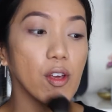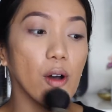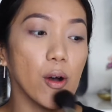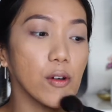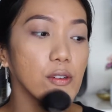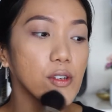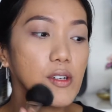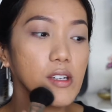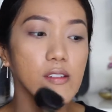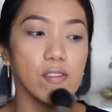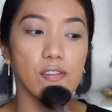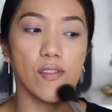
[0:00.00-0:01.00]
Though you
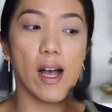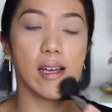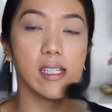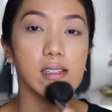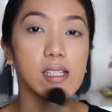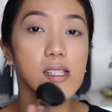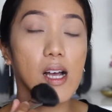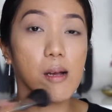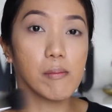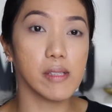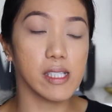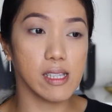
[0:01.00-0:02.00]
could find
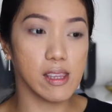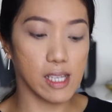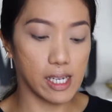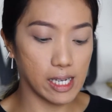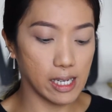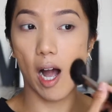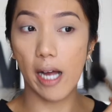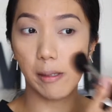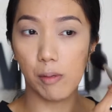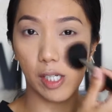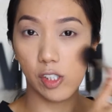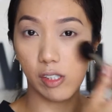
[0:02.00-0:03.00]
some synthetic
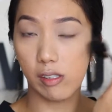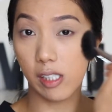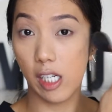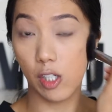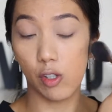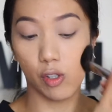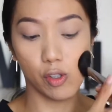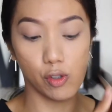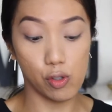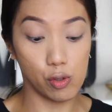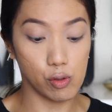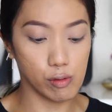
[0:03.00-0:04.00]
art brushes that you
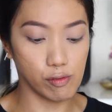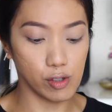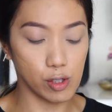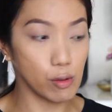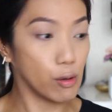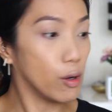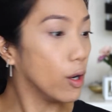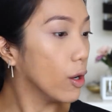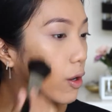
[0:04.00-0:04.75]
could use for your